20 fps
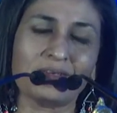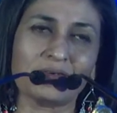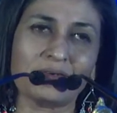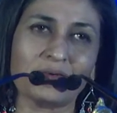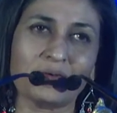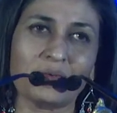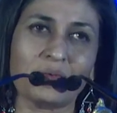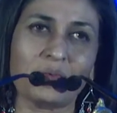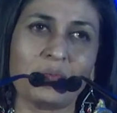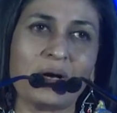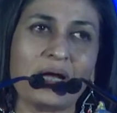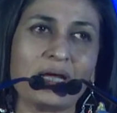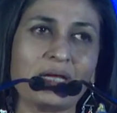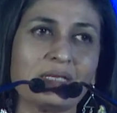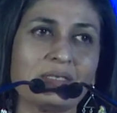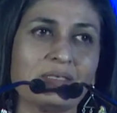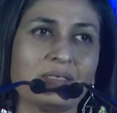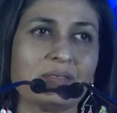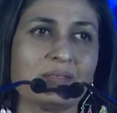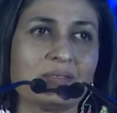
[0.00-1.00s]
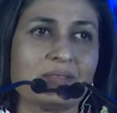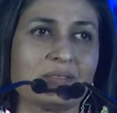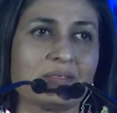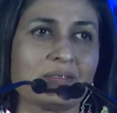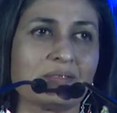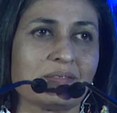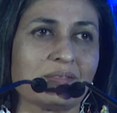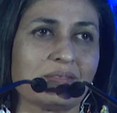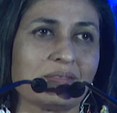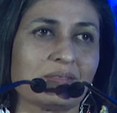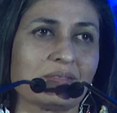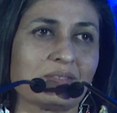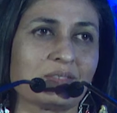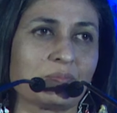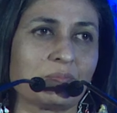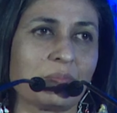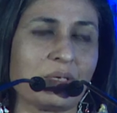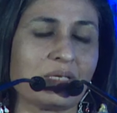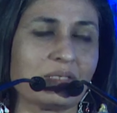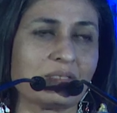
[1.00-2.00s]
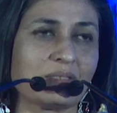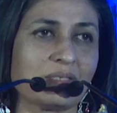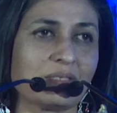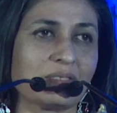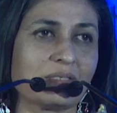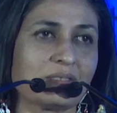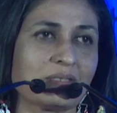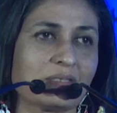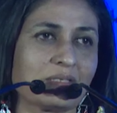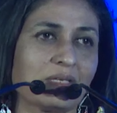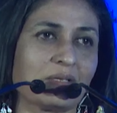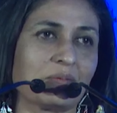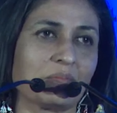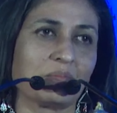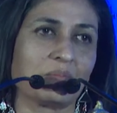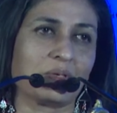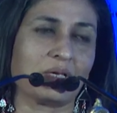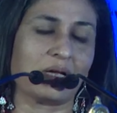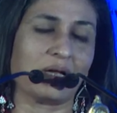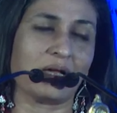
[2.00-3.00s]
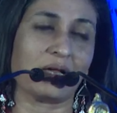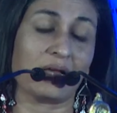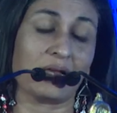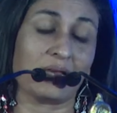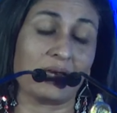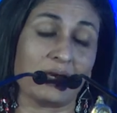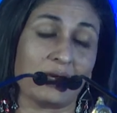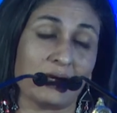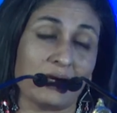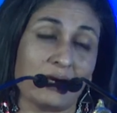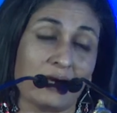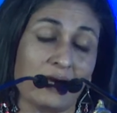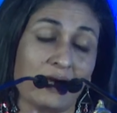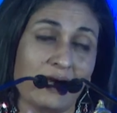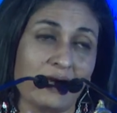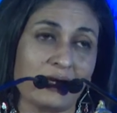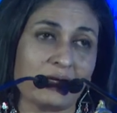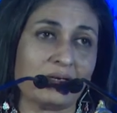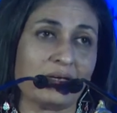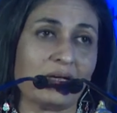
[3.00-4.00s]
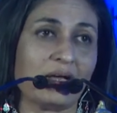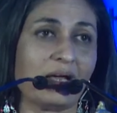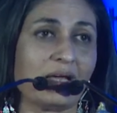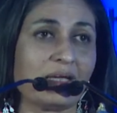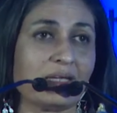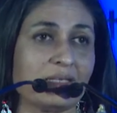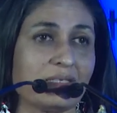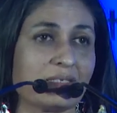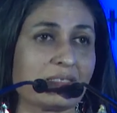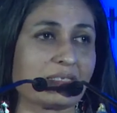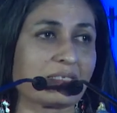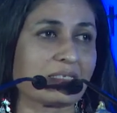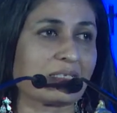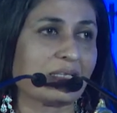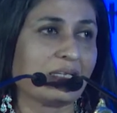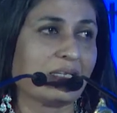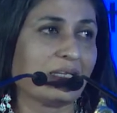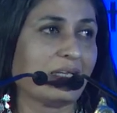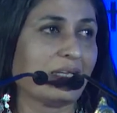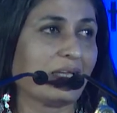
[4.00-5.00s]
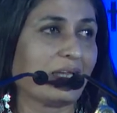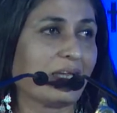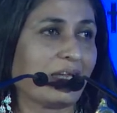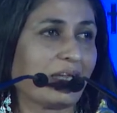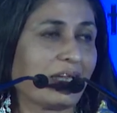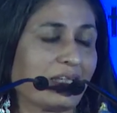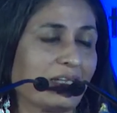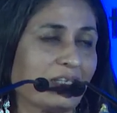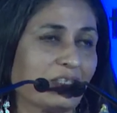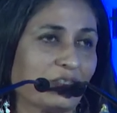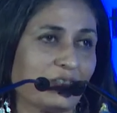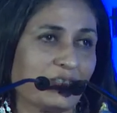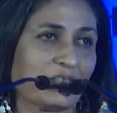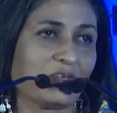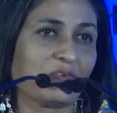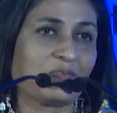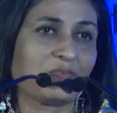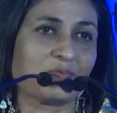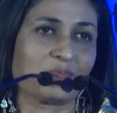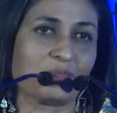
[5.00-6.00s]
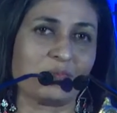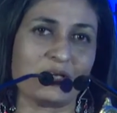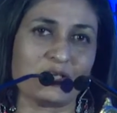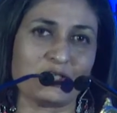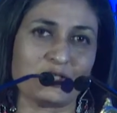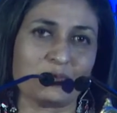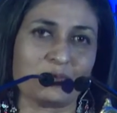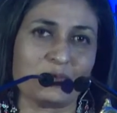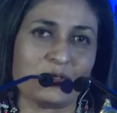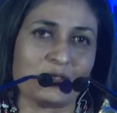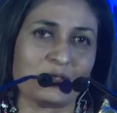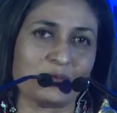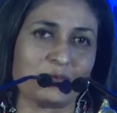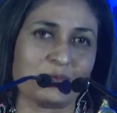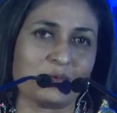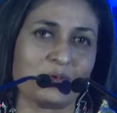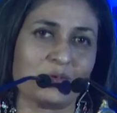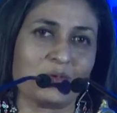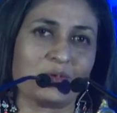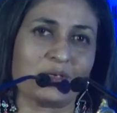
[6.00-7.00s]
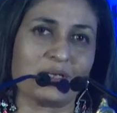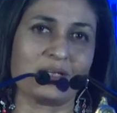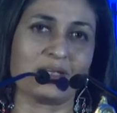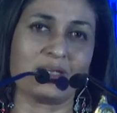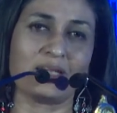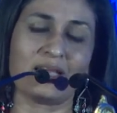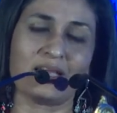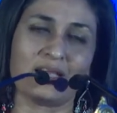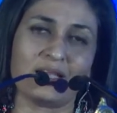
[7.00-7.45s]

you know, wider spaces and be, higher heights, and achieve much, much more, and